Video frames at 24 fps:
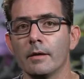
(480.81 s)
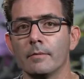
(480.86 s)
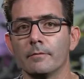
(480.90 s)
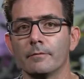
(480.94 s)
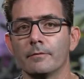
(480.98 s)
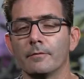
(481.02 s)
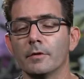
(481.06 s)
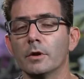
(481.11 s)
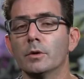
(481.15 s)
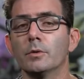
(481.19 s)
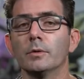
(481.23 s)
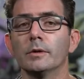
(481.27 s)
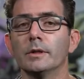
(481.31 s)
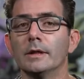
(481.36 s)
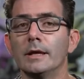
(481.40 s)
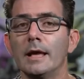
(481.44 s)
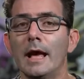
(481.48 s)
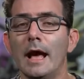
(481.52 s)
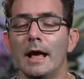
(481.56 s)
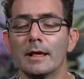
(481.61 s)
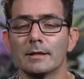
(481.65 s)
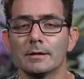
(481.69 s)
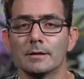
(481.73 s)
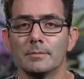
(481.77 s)
am frequently
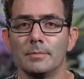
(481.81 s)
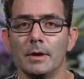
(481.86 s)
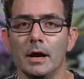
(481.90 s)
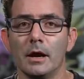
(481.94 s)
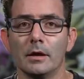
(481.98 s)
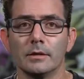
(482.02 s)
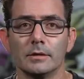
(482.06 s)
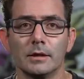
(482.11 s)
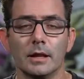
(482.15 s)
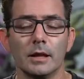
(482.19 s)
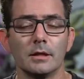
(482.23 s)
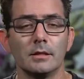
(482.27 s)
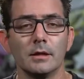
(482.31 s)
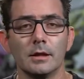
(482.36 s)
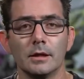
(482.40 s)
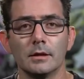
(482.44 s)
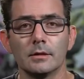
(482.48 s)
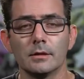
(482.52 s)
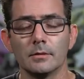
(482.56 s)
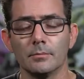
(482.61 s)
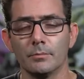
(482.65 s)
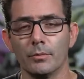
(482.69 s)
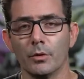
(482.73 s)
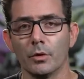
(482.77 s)
asked about that I think
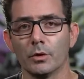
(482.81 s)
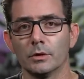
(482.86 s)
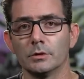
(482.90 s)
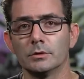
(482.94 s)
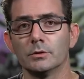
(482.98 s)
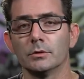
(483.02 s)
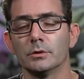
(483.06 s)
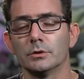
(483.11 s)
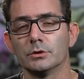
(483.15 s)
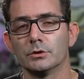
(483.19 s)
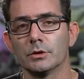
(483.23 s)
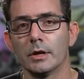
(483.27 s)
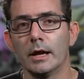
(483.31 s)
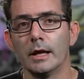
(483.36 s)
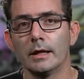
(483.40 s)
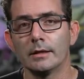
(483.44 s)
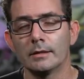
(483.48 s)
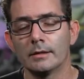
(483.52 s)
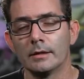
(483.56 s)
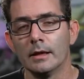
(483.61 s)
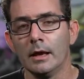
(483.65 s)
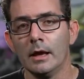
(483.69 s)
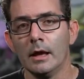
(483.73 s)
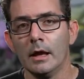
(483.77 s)
it's important to
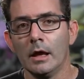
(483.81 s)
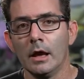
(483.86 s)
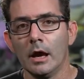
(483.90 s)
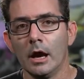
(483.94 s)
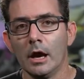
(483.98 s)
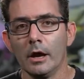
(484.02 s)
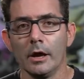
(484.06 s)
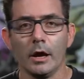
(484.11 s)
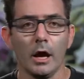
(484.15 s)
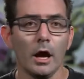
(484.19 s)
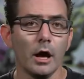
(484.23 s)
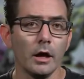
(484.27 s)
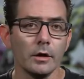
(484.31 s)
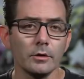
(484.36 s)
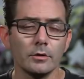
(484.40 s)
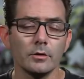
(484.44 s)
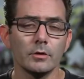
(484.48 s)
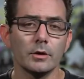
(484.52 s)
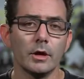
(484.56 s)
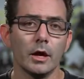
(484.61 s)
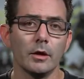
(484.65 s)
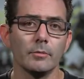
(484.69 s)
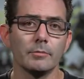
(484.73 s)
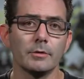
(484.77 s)
address.
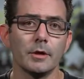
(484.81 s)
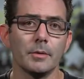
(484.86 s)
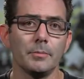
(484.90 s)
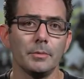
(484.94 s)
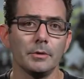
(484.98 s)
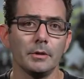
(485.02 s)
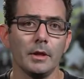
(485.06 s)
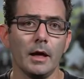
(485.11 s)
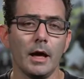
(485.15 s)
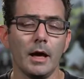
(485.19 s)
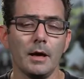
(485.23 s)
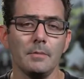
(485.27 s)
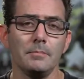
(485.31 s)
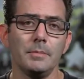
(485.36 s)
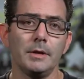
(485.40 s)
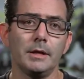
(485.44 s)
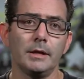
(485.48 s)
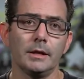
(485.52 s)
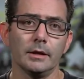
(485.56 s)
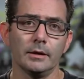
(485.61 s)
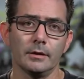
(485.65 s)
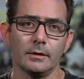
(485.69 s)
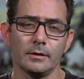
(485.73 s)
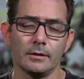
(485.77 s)
Hanzo comes up a lot
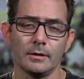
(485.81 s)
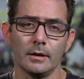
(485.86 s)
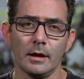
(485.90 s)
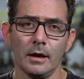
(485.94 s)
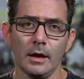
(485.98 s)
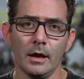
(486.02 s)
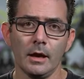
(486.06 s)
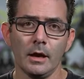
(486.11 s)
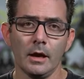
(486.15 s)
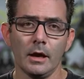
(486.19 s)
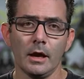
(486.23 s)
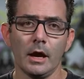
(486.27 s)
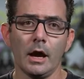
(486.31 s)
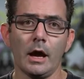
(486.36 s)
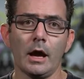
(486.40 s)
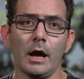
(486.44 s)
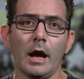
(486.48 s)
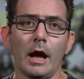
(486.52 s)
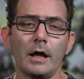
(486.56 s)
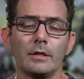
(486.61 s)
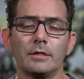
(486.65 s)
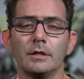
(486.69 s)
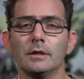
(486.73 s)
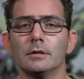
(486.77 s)
because
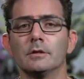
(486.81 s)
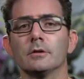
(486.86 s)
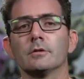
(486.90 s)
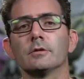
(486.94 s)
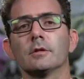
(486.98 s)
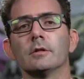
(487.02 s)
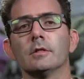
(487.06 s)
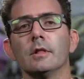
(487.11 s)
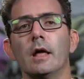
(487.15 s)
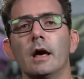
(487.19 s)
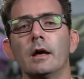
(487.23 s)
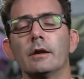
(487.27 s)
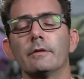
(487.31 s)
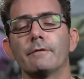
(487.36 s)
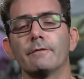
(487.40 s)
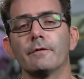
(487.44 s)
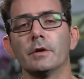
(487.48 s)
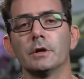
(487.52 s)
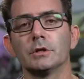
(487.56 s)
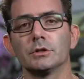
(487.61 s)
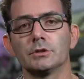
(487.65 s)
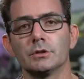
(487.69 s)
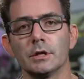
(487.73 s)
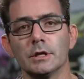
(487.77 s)
I think there's a lot of
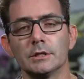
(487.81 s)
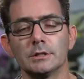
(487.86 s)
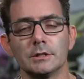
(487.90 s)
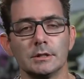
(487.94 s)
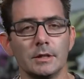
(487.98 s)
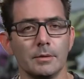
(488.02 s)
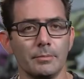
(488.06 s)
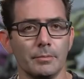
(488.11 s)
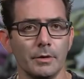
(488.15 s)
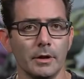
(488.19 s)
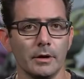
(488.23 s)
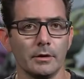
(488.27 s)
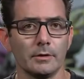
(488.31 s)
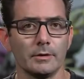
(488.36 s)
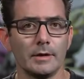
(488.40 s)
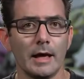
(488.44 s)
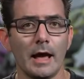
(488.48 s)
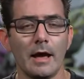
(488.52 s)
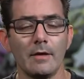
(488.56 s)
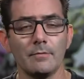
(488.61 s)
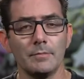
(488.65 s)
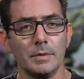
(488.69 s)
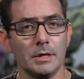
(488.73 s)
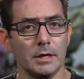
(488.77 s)
frustration that players
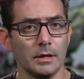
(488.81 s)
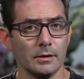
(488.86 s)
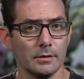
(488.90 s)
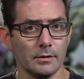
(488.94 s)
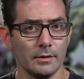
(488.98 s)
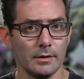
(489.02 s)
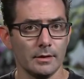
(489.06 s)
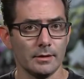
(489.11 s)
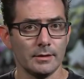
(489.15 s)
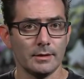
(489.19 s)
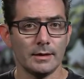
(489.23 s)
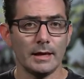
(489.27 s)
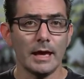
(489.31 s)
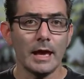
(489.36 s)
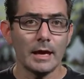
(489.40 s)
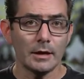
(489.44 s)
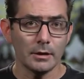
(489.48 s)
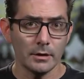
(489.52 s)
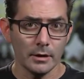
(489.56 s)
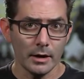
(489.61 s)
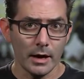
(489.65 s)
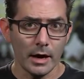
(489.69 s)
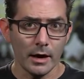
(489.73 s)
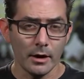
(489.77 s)
have because of the
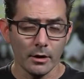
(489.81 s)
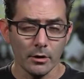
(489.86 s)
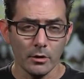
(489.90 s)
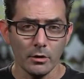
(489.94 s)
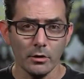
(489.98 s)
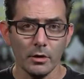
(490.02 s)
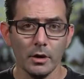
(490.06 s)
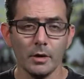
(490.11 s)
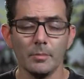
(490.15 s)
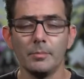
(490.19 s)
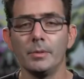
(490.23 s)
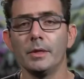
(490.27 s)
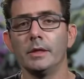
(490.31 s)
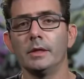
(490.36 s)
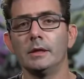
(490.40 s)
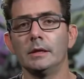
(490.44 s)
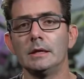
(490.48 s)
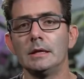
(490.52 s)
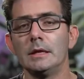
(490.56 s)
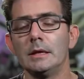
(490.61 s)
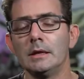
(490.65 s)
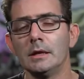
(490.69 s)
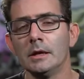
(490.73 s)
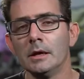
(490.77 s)
scatter arrow
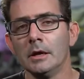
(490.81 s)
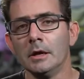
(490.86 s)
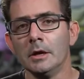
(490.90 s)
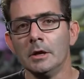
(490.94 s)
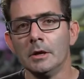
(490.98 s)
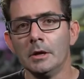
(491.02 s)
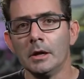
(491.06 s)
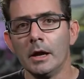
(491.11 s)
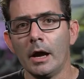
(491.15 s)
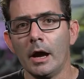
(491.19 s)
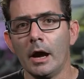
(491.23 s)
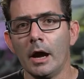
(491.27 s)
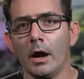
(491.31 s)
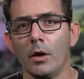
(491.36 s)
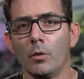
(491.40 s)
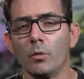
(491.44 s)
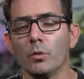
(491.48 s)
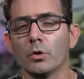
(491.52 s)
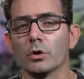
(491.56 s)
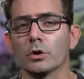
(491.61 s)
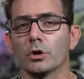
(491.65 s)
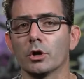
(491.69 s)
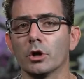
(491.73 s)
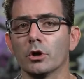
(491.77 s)
ability.
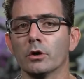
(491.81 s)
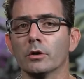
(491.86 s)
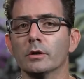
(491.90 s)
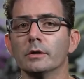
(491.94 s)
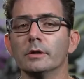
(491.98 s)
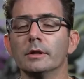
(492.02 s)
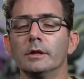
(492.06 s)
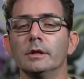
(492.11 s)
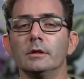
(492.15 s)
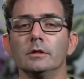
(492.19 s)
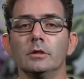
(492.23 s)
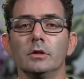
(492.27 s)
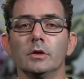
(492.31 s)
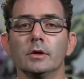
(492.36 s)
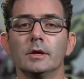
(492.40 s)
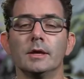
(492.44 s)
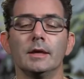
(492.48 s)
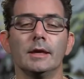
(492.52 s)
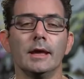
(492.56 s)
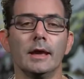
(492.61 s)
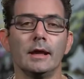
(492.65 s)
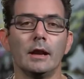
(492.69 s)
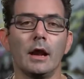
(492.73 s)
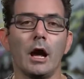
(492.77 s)
We're currently
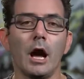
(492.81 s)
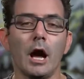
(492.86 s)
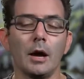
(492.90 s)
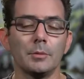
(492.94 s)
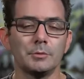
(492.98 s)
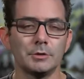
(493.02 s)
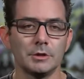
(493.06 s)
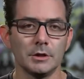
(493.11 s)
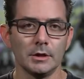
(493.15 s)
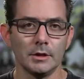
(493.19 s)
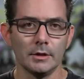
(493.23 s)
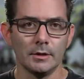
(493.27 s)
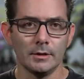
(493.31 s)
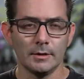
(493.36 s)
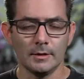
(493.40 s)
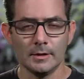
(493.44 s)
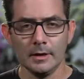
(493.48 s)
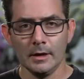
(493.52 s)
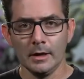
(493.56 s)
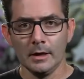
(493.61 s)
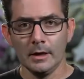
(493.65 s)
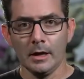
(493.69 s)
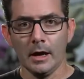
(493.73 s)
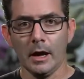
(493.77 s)
looking at options
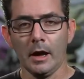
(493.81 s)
